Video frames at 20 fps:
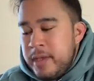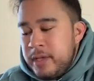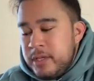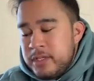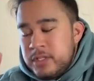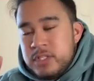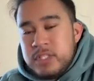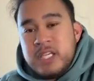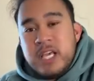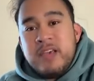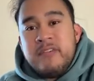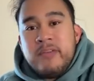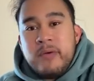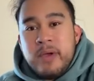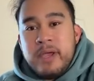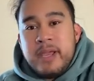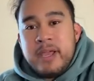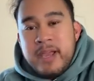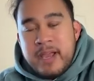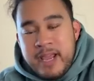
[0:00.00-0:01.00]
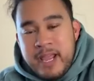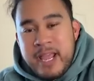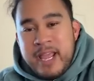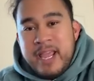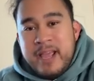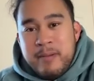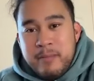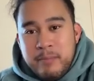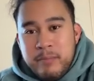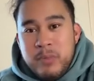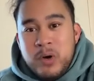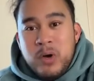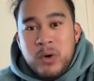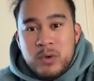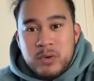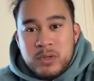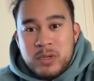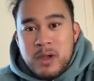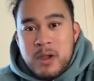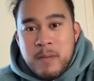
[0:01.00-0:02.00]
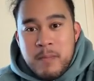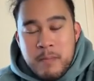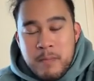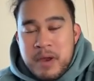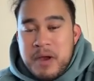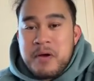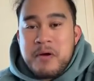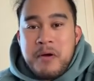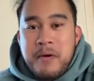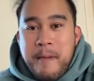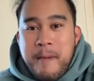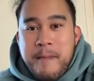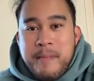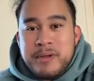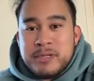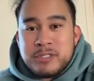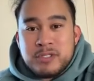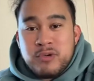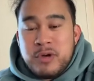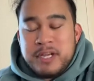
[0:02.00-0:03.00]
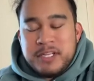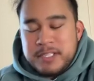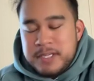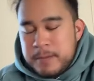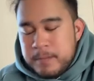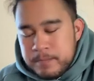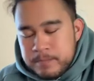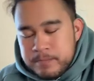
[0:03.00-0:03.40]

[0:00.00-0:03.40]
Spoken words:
savory ham bone marrow. It's crazy.